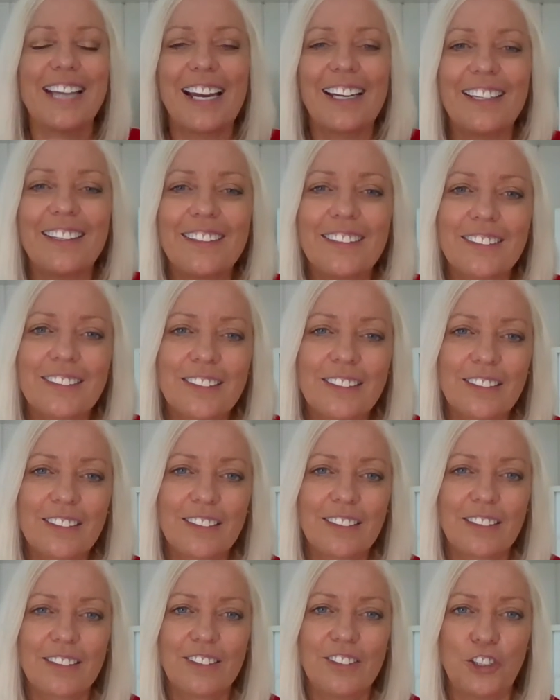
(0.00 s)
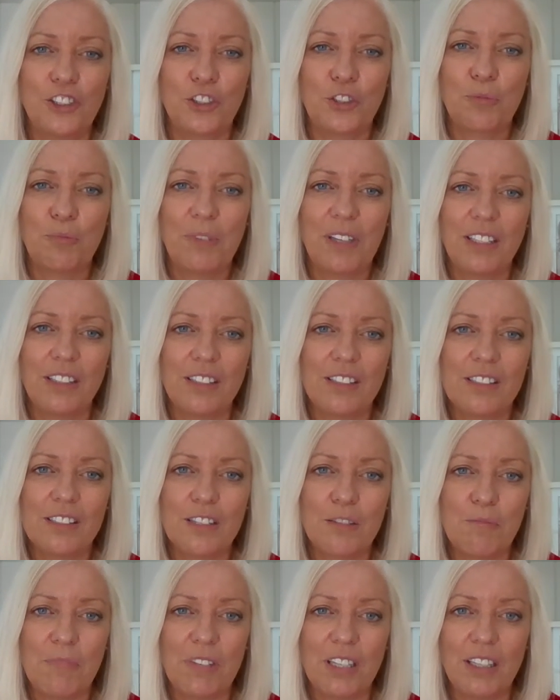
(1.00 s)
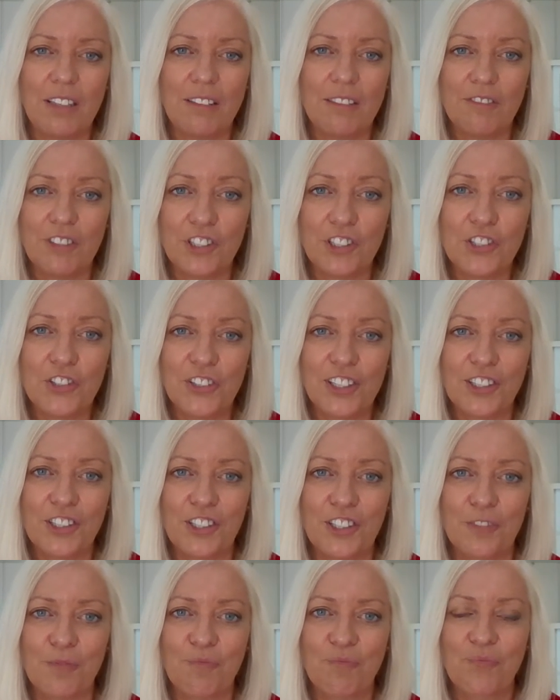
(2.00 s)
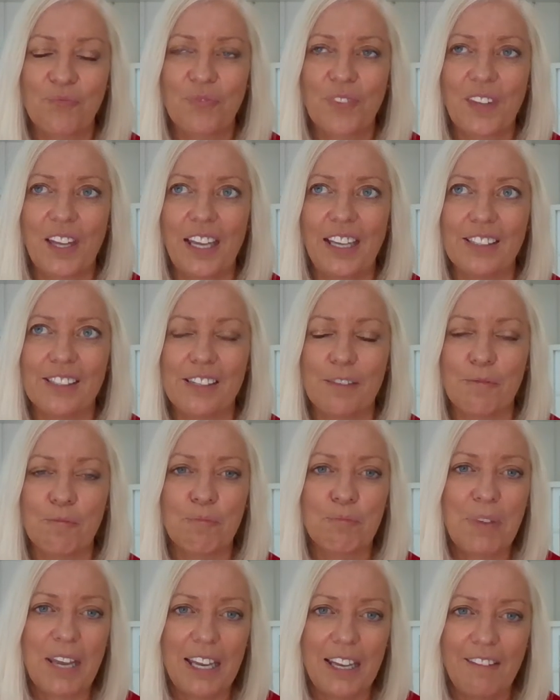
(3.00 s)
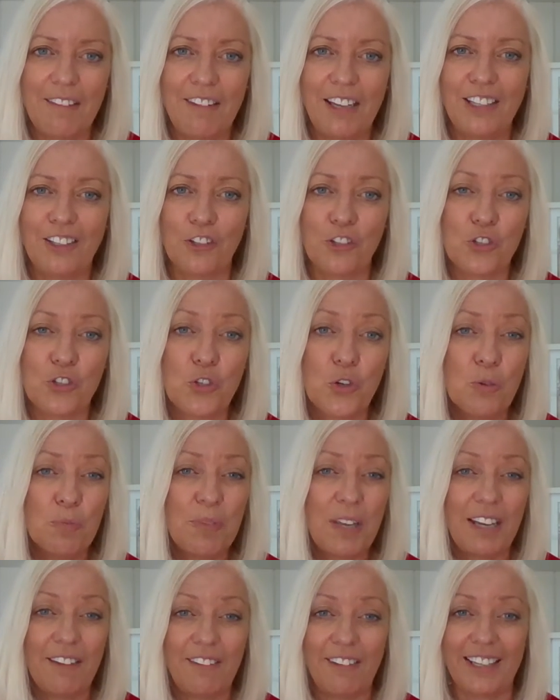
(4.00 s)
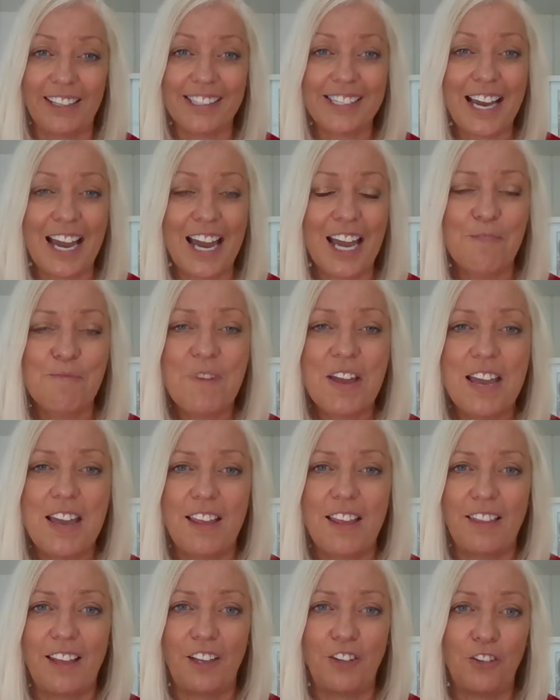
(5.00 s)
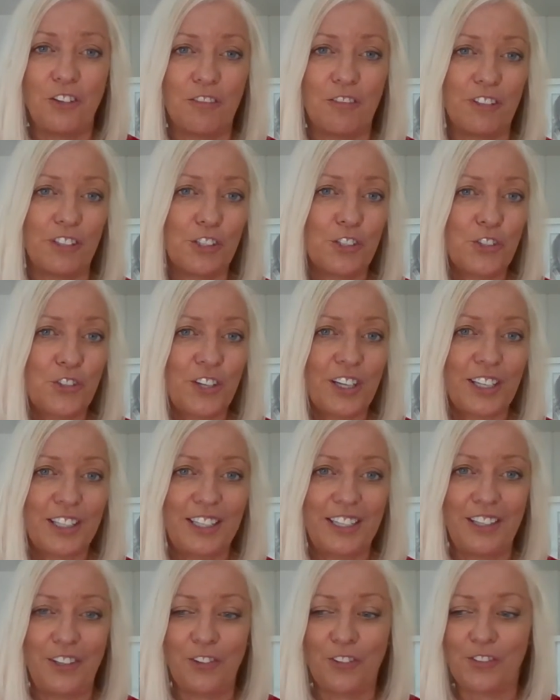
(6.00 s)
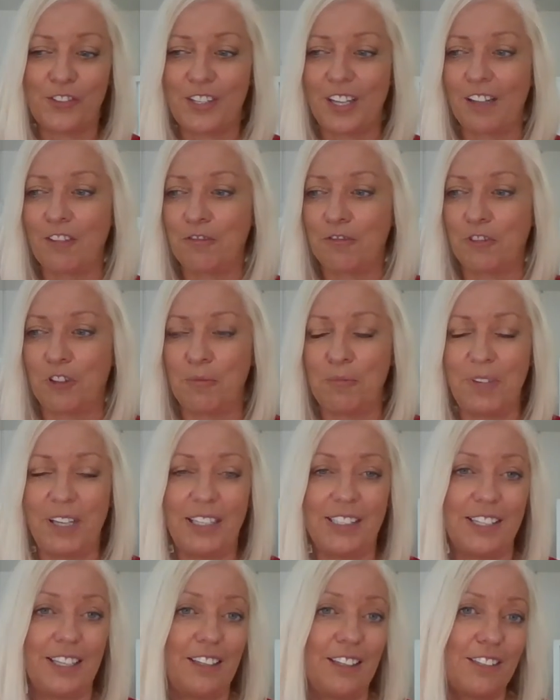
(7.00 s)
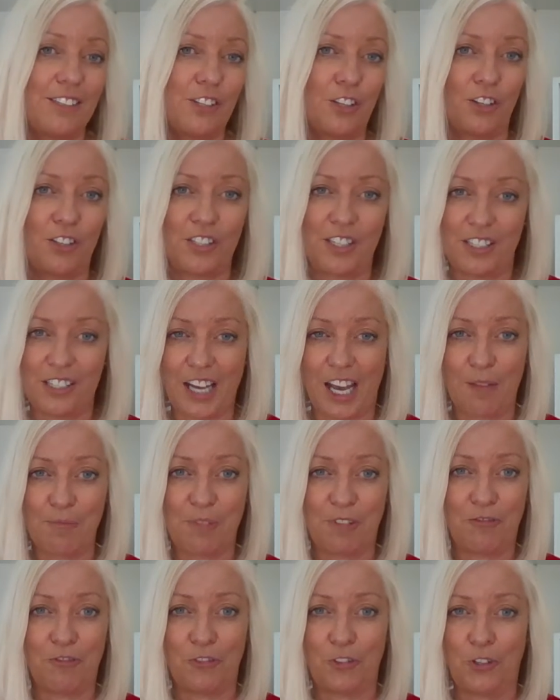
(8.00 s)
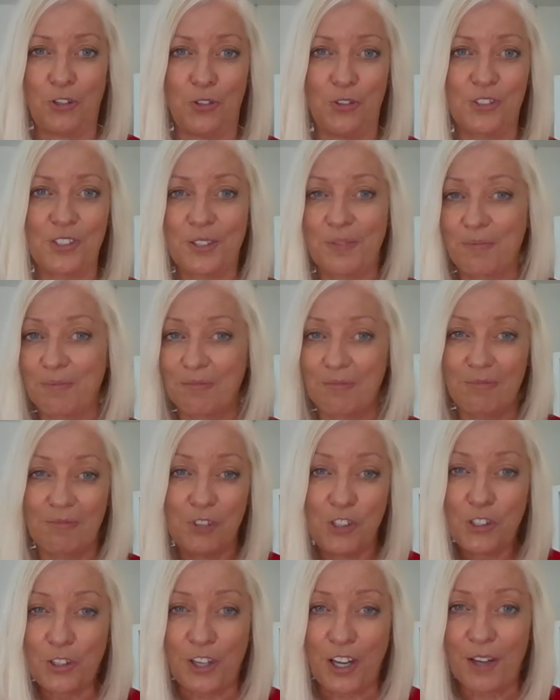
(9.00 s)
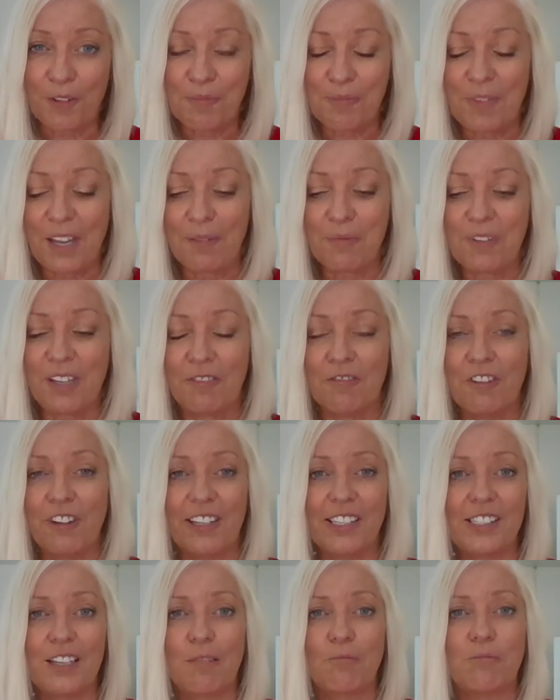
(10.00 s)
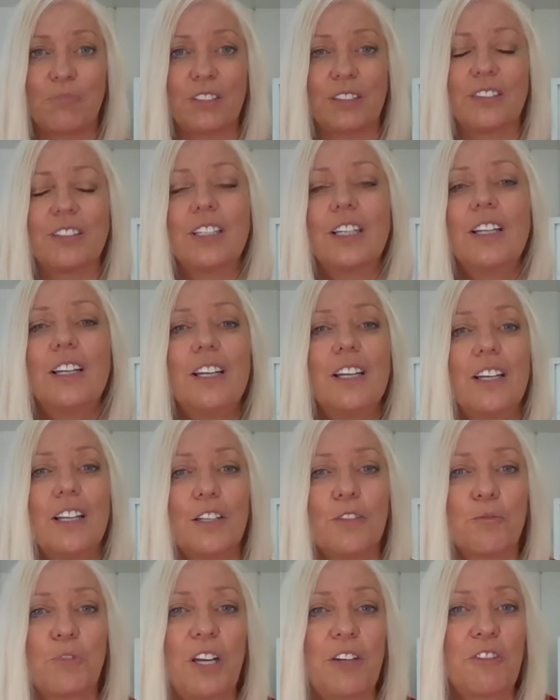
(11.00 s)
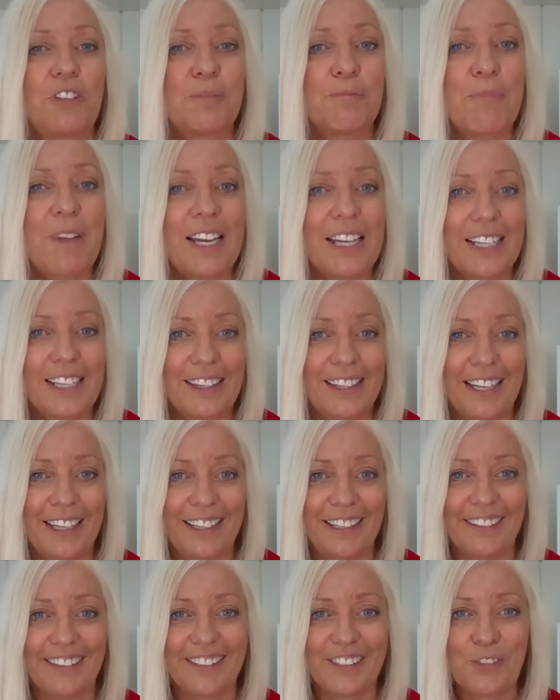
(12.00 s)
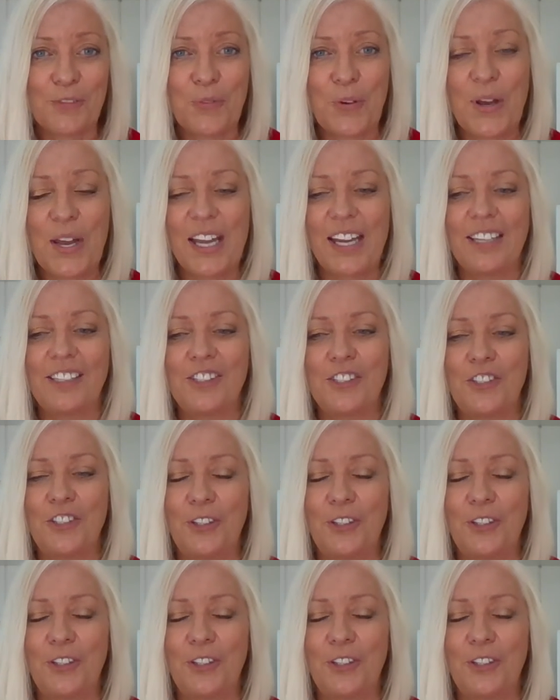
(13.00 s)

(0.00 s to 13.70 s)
diet just means to me restriction. It's a short period of time that you're restricting yourself from eating a certain type of food. Sugar, maybe, for example. But with my clients, what I do